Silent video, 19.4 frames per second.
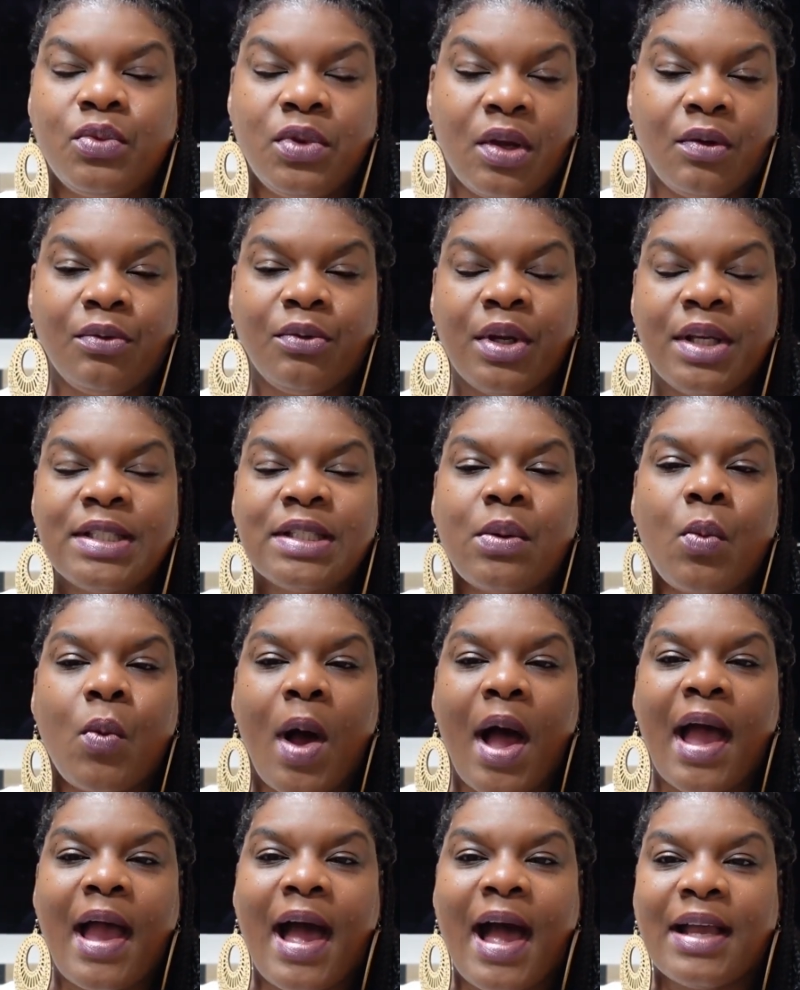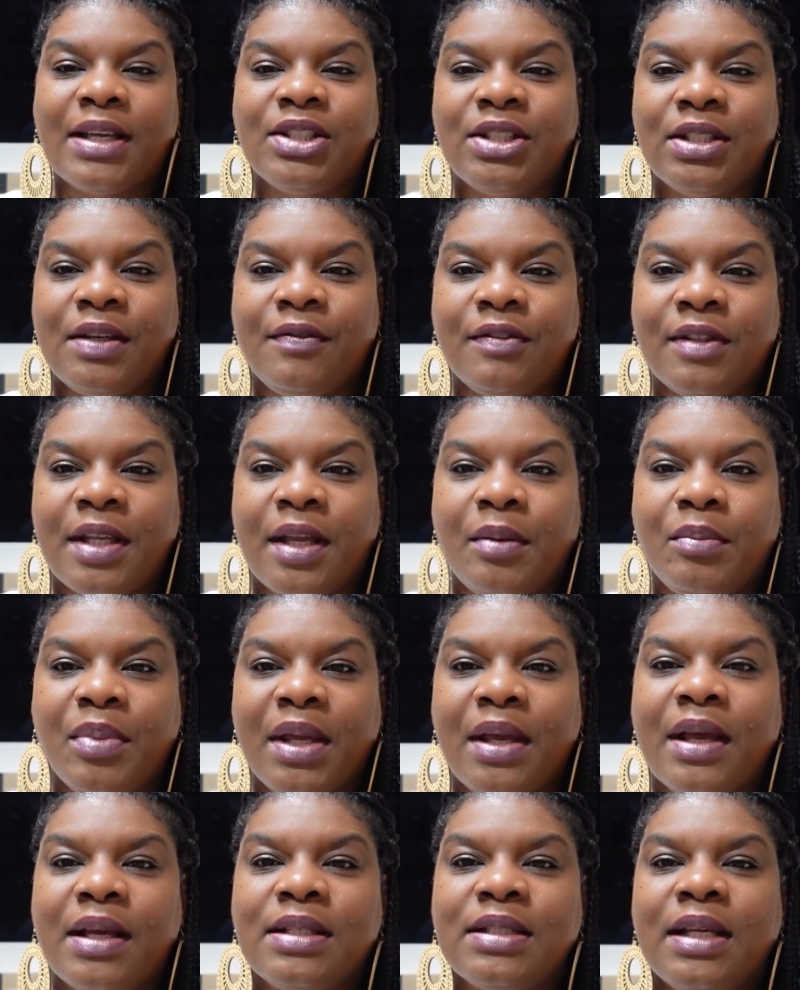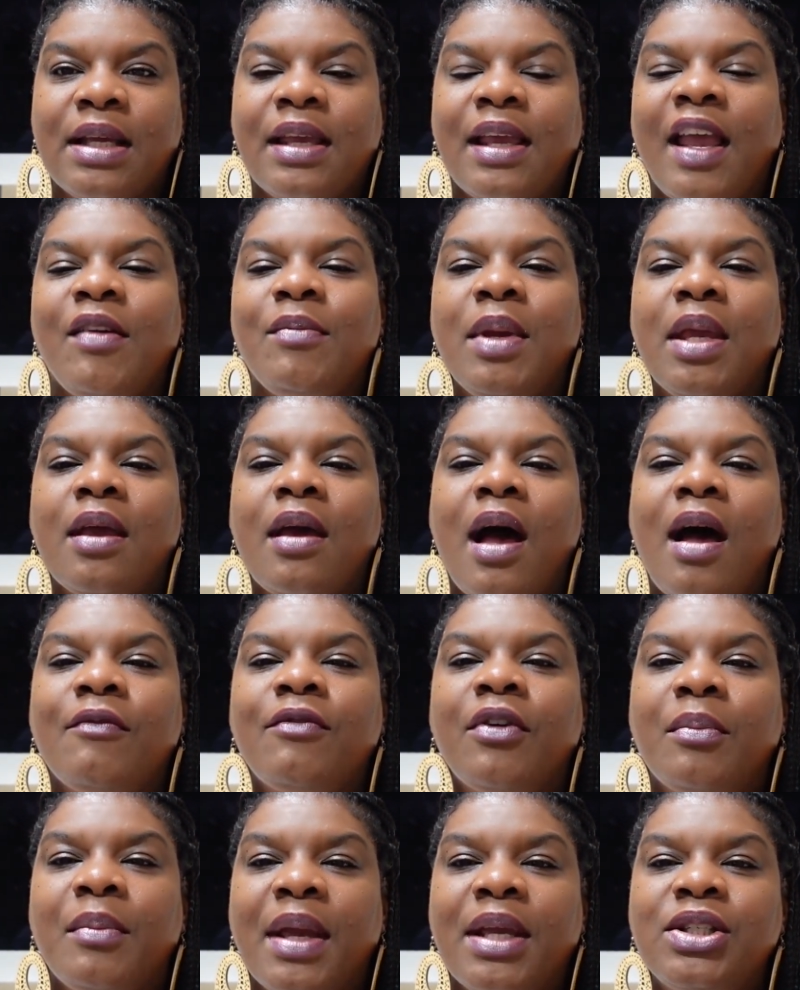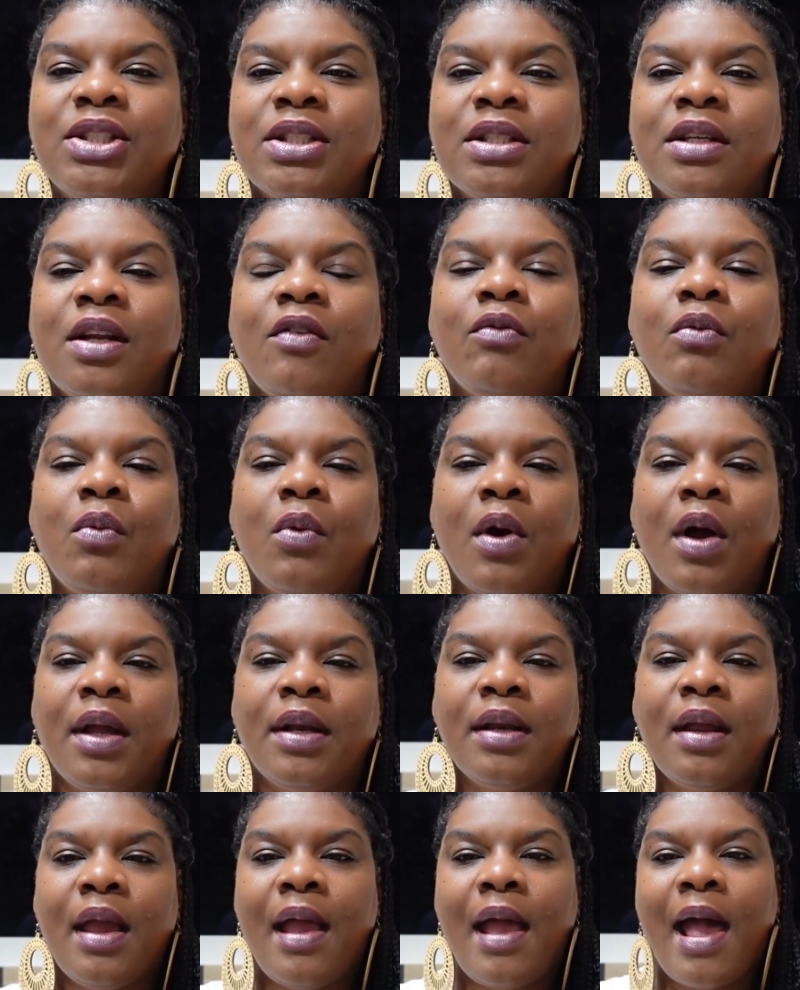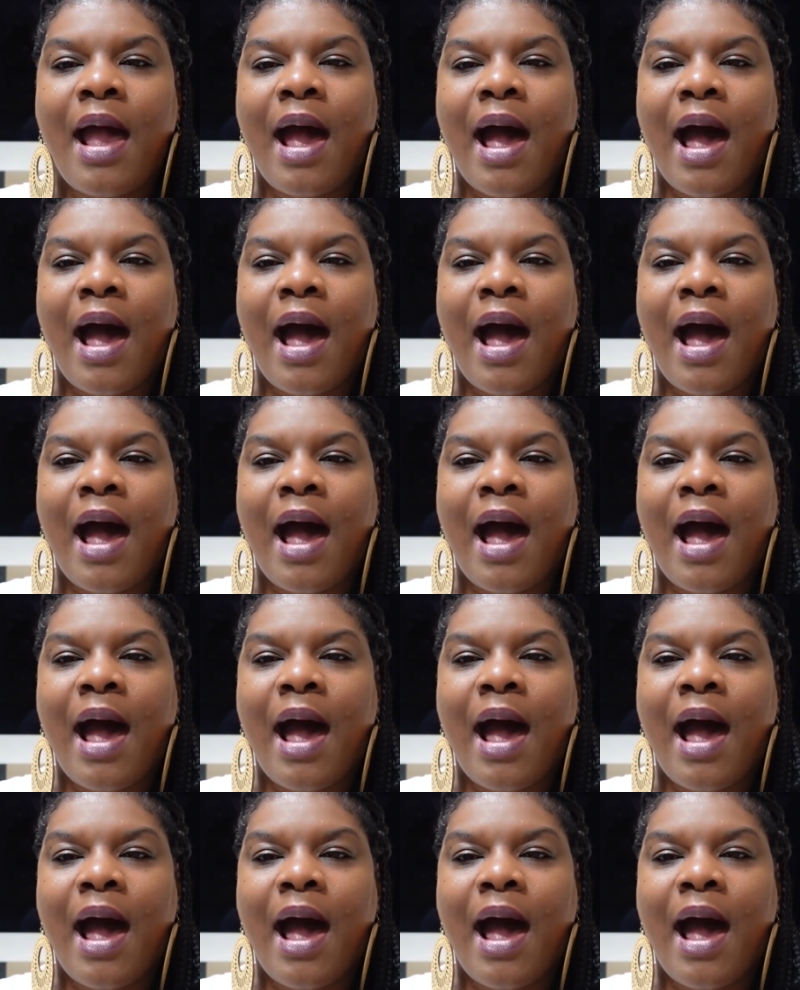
the reason why I shifted, because it gave me confirmation of what